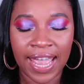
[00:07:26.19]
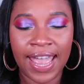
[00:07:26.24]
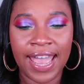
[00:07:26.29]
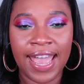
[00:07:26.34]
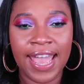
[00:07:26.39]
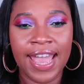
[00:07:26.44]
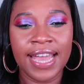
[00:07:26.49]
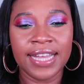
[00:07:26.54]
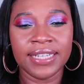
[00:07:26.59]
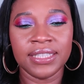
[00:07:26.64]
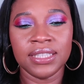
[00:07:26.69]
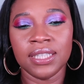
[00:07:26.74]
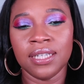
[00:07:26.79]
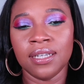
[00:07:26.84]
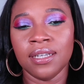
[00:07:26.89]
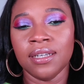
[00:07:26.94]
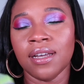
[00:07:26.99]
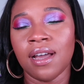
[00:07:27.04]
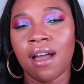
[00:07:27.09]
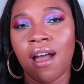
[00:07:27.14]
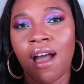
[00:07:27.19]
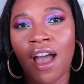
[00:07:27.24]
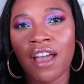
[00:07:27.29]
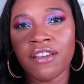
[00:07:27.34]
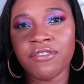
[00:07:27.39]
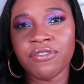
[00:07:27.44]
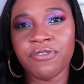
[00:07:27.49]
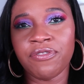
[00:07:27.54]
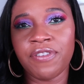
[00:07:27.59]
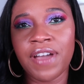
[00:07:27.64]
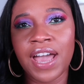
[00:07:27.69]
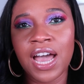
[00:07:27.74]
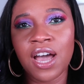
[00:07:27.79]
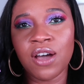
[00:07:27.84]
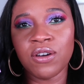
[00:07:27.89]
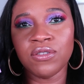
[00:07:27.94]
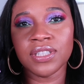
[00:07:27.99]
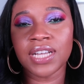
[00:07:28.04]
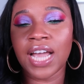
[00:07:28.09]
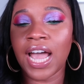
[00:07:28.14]
and I
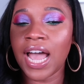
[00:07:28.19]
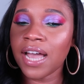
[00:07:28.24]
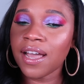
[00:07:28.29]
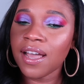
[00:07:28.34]
found,